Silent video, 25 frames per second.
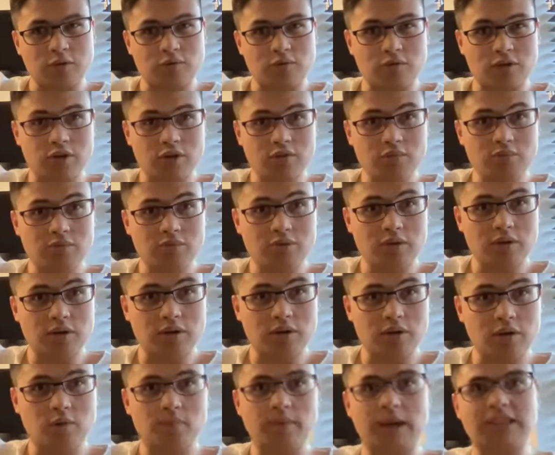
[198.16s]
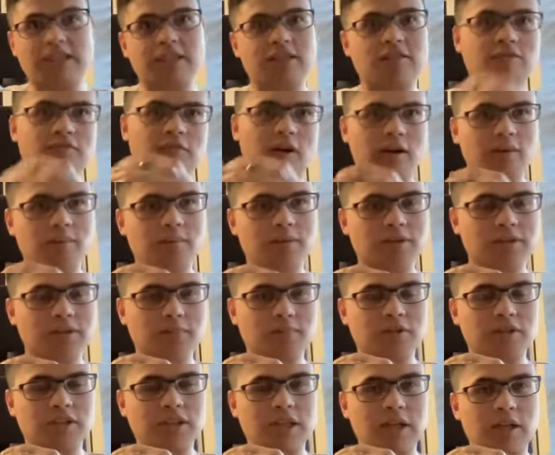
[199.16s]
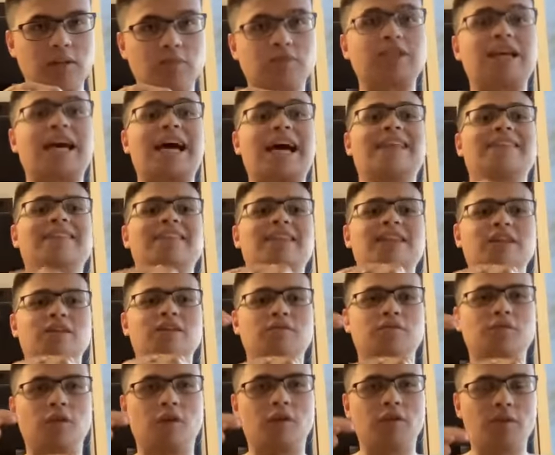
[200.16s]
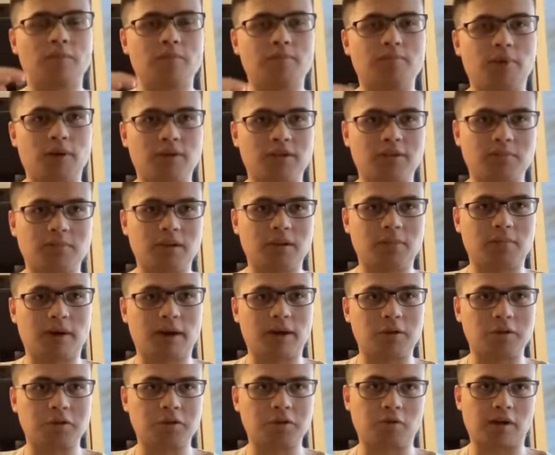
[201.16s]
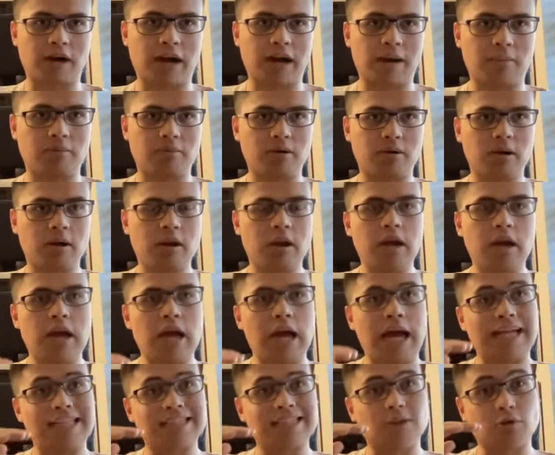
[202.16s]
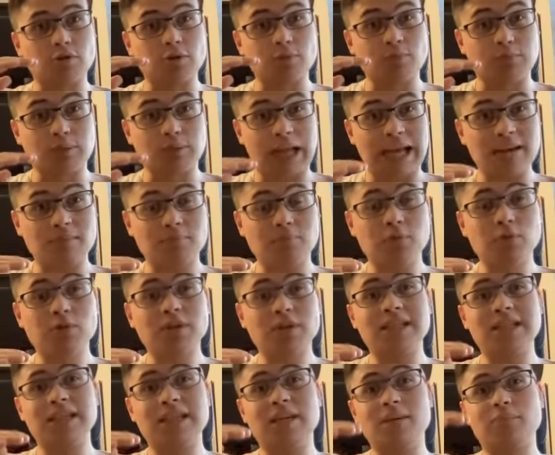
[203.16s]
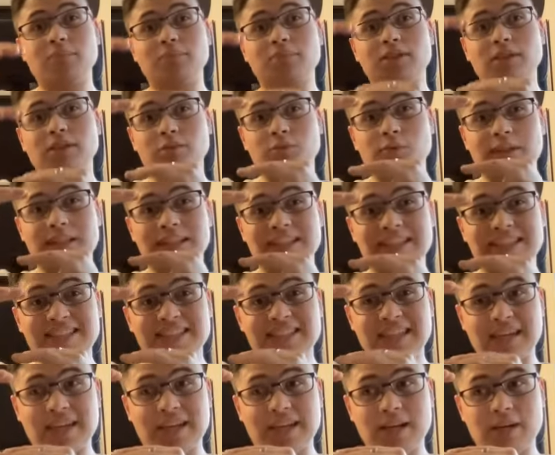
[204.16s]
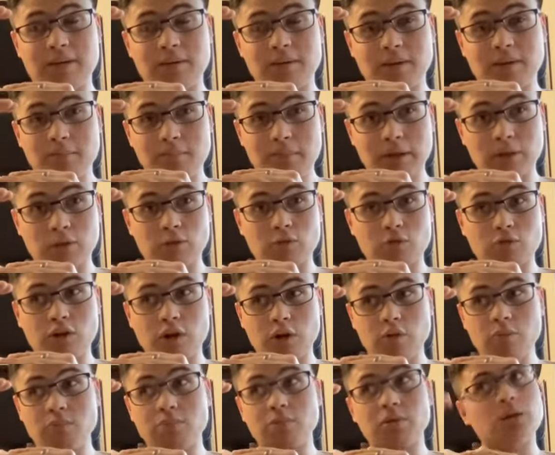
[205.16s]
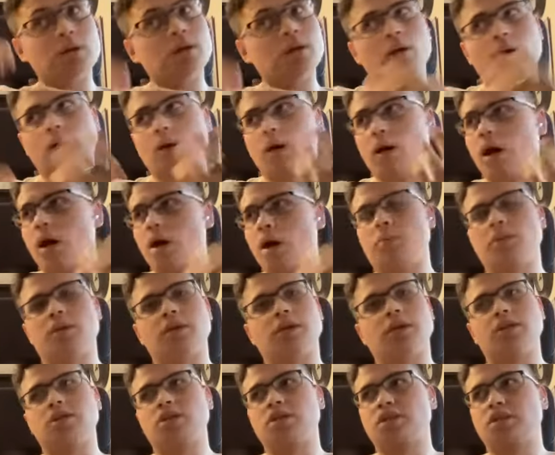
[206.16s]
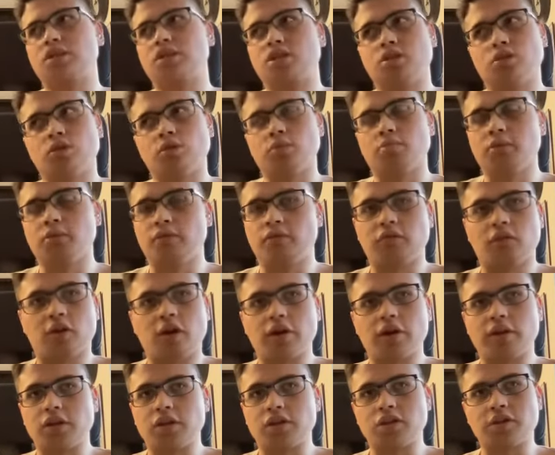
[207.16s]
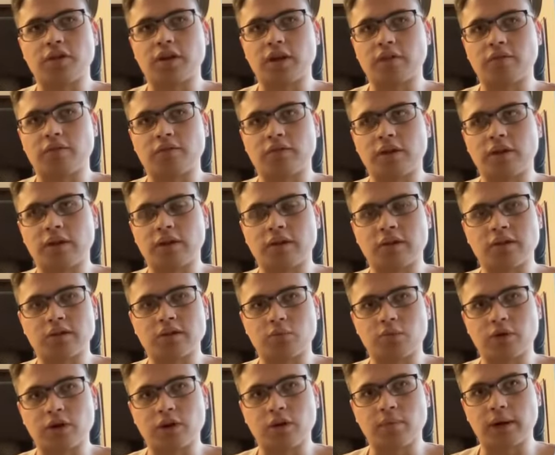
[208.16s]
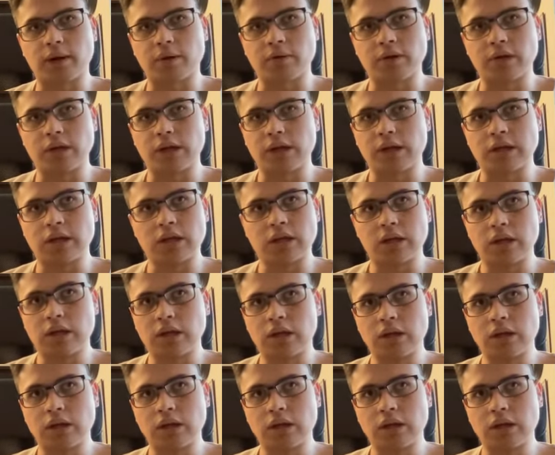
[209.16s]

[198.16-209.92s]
group who basically fight amongst themselves. And then you've got the bottom of the pile scrap. As long as Blackpool can keep themselves within the middle group, I mean, they should be fine. They shouldn't have anything to worry about, really.